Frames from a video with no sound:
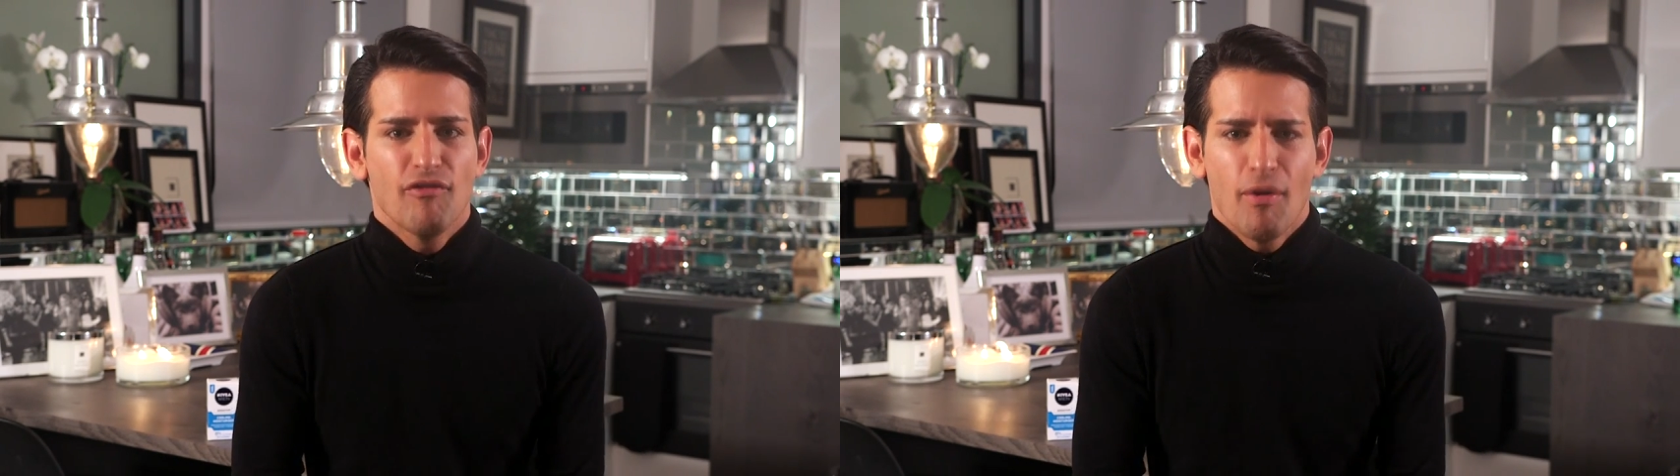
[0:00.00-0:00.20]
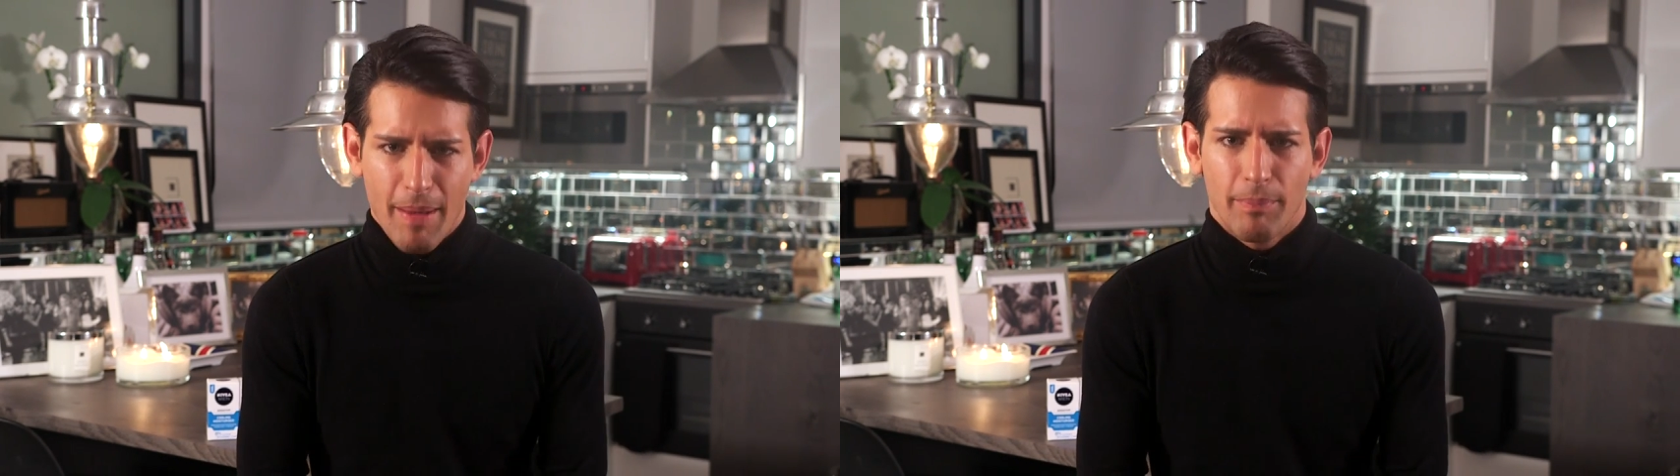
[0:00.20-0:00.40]

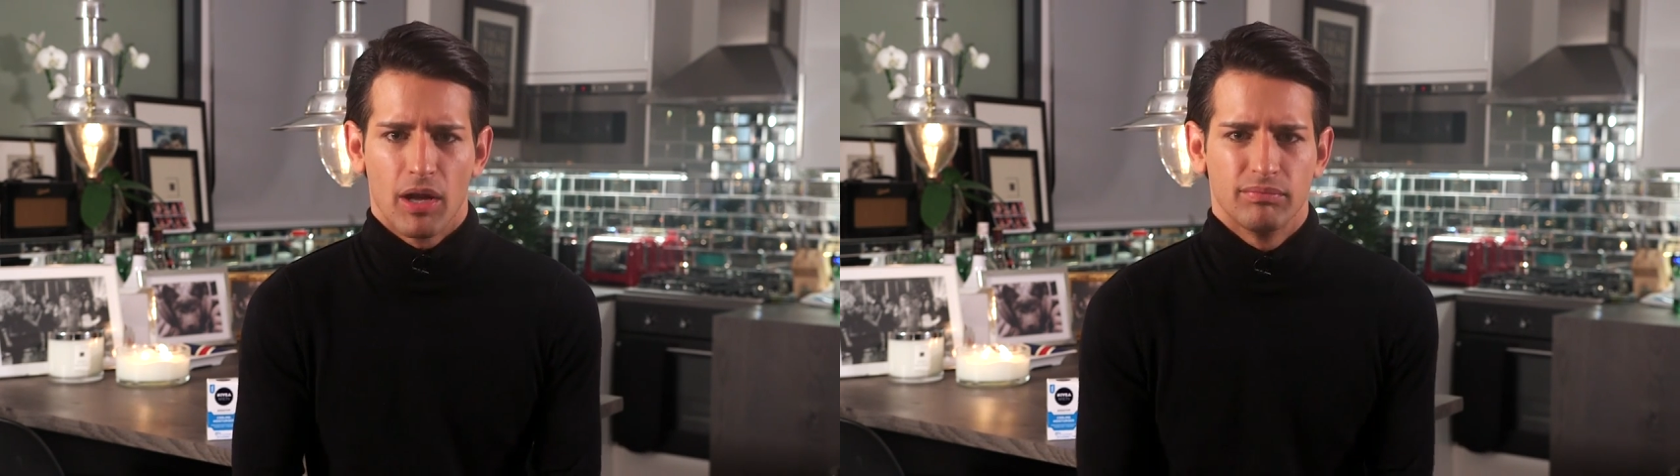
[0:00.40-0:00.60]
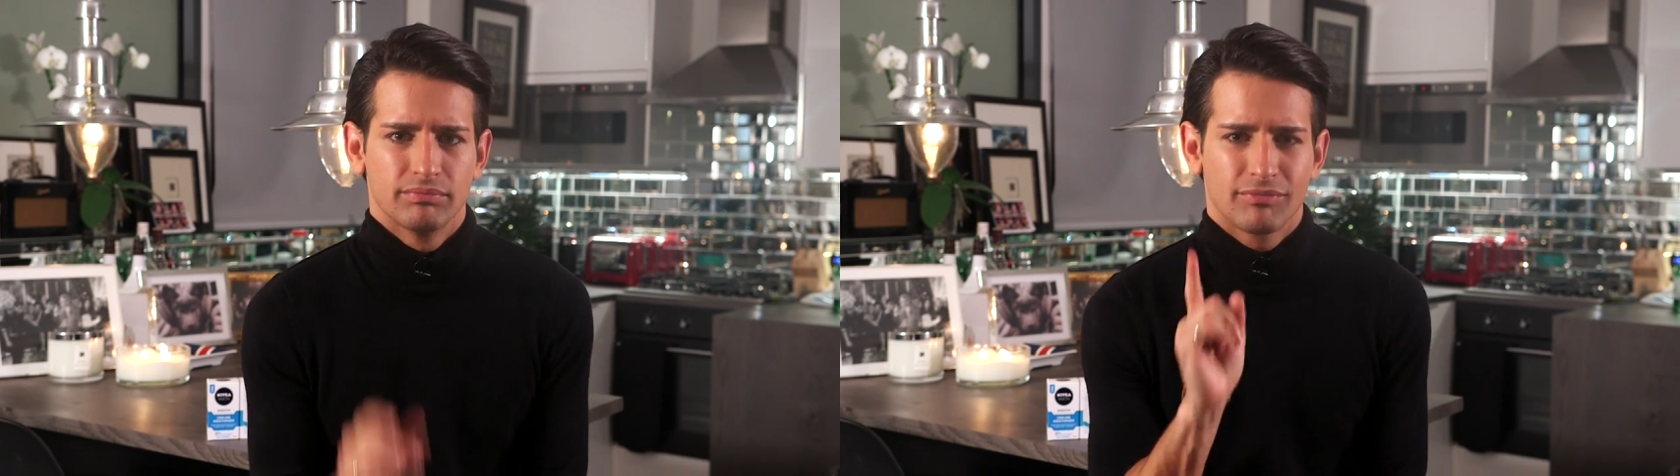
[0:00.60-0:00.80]
and
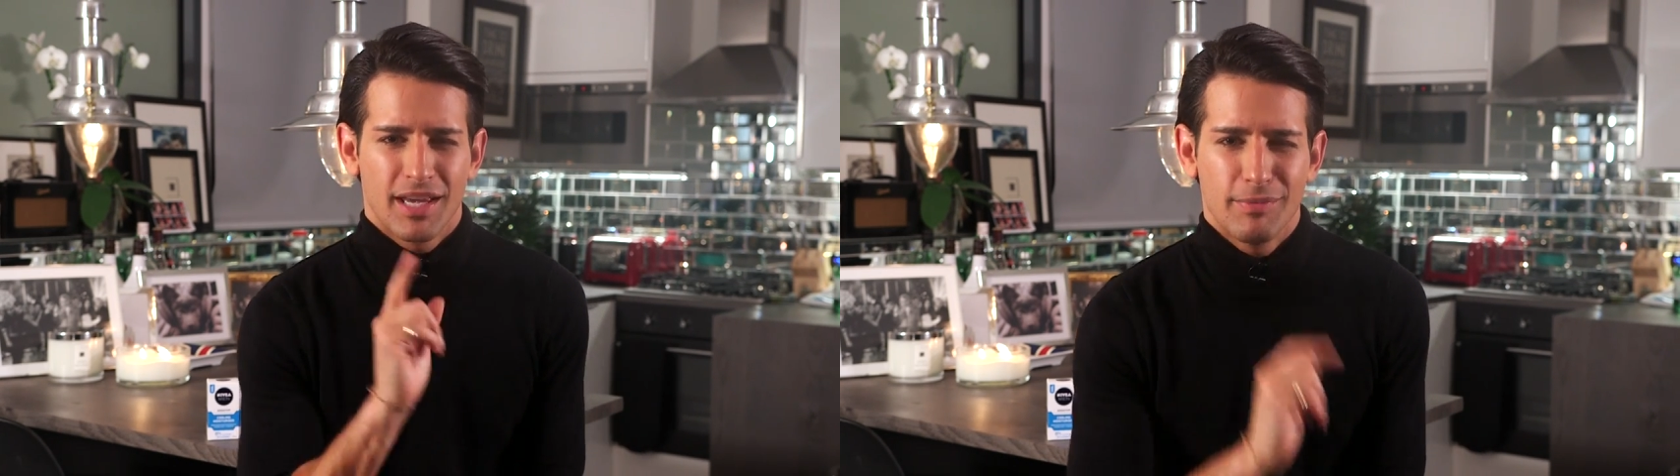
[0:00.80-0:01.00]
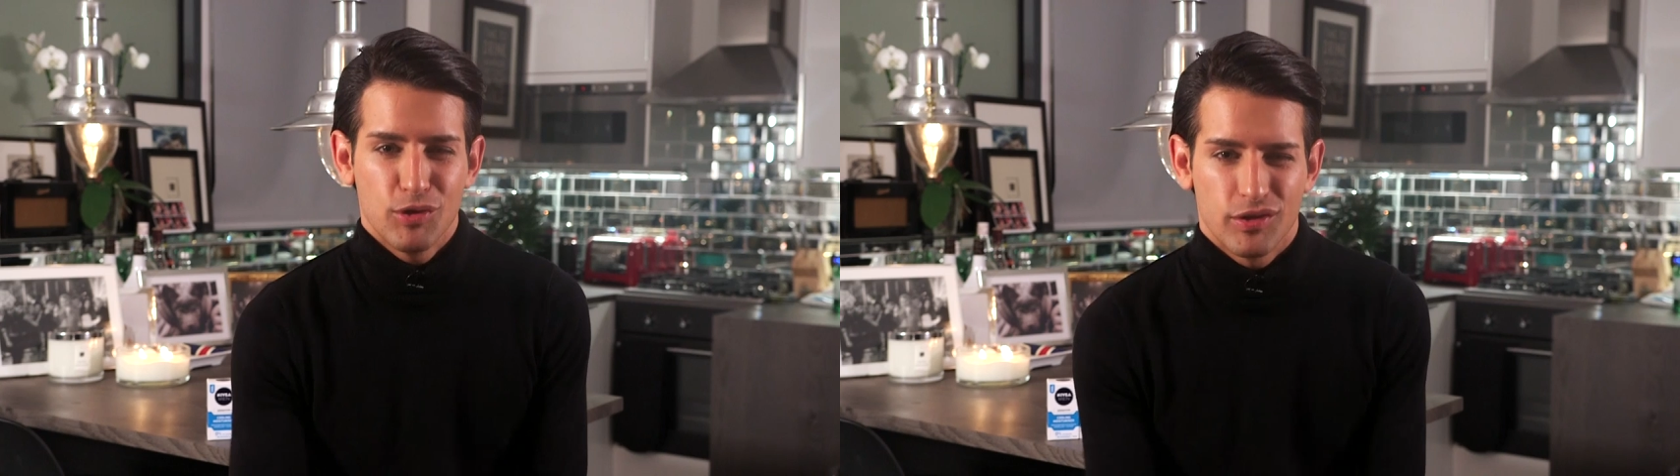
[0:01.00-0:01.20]
remember,
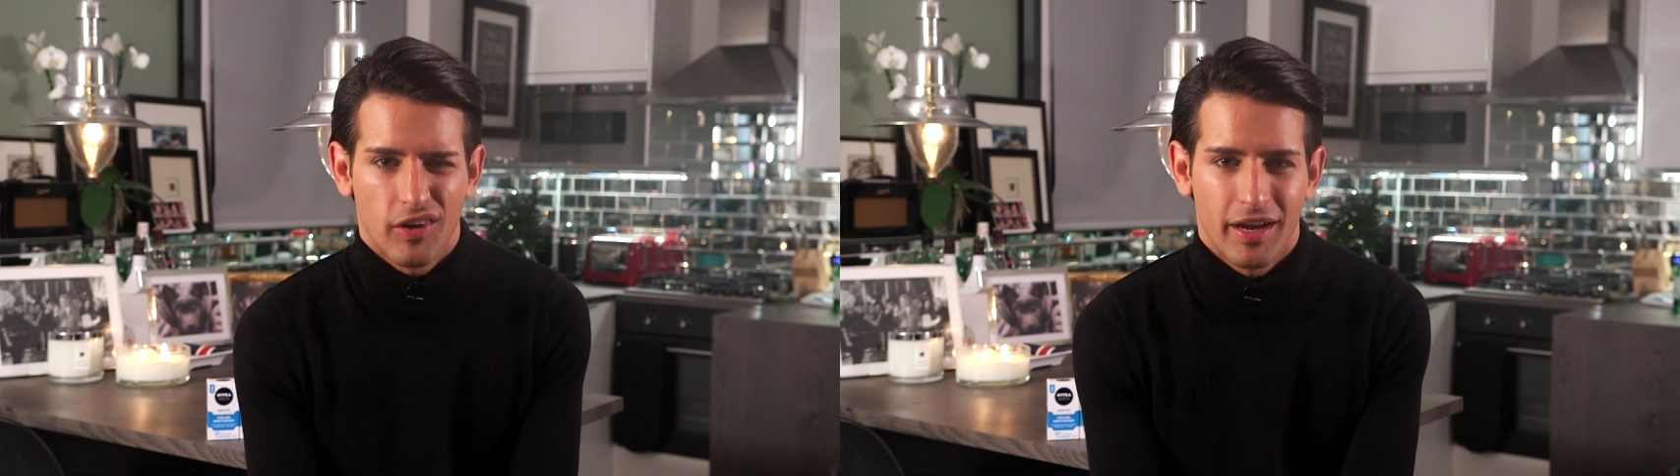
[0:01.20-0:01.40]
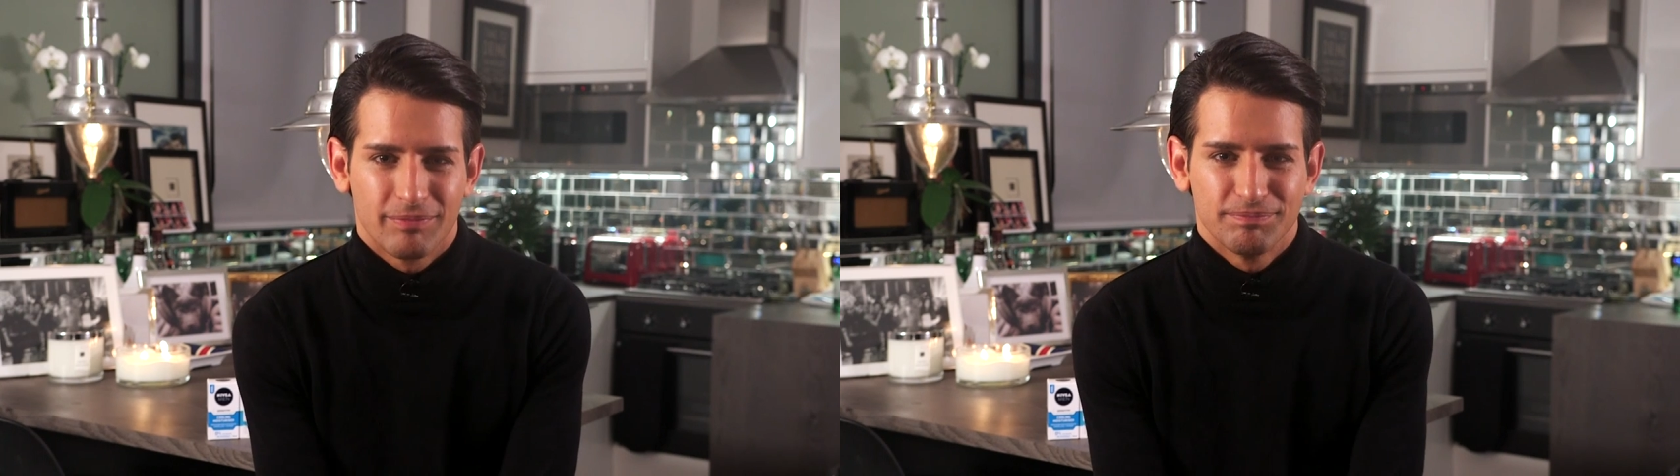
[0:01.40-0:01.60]
keep
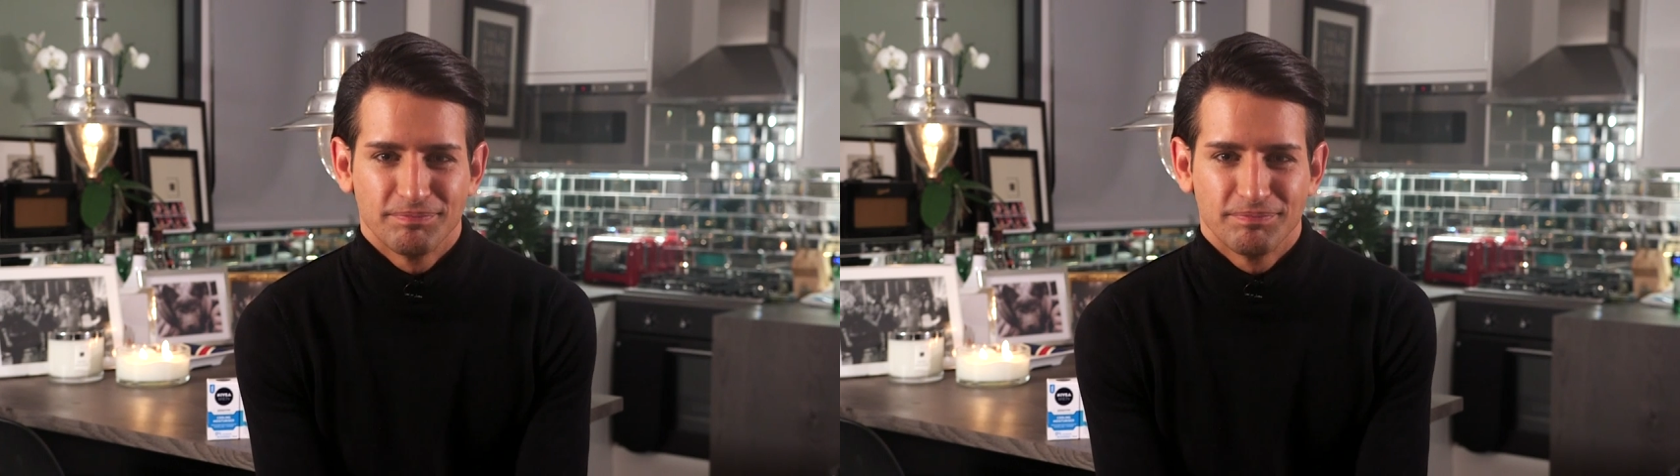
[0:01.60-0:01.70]
beautifying.